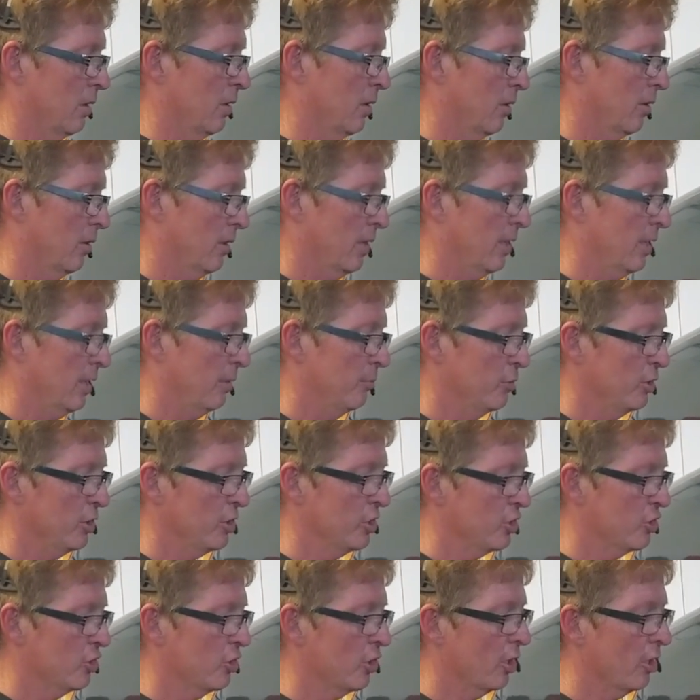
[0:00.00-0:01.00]
Alright, I'm
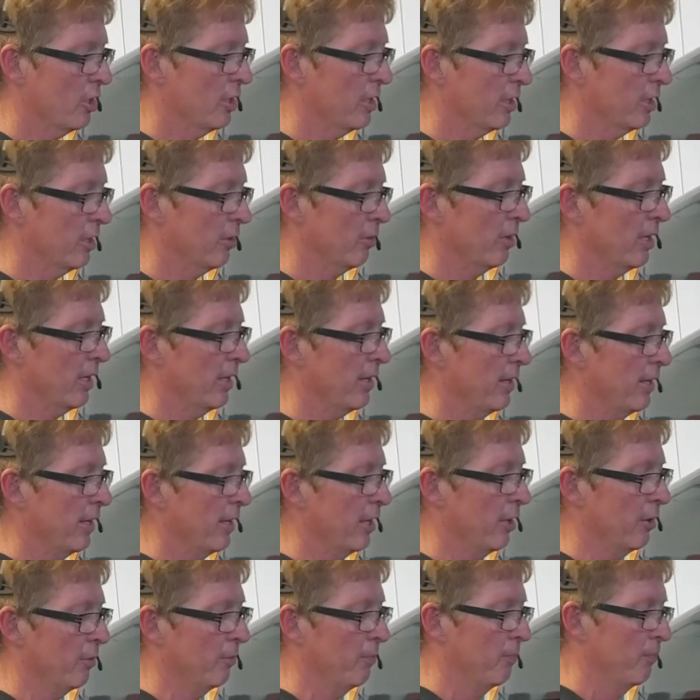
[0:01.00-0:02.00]
just starting it right
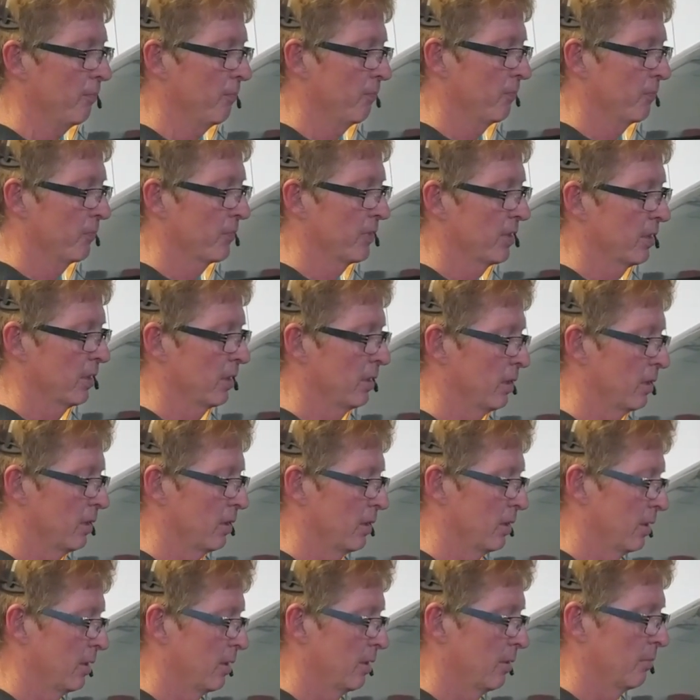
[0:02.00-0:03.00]
now.
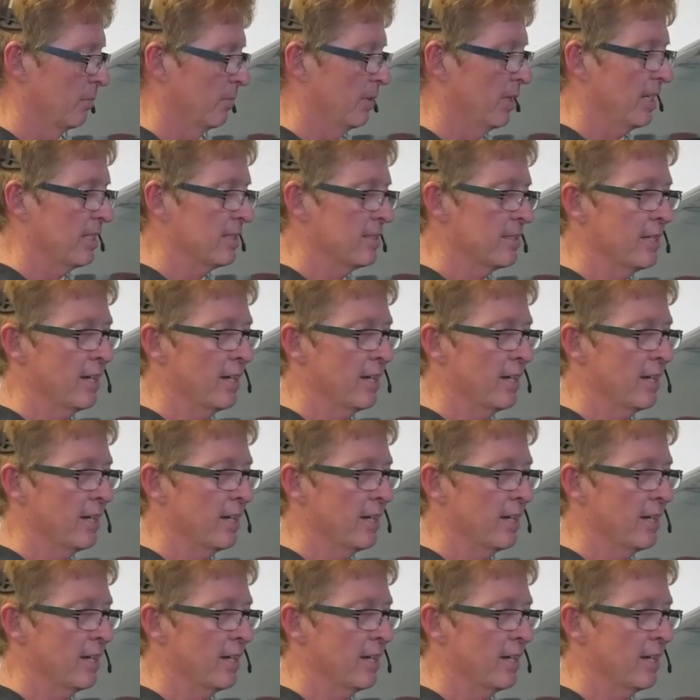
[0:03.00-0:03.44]
not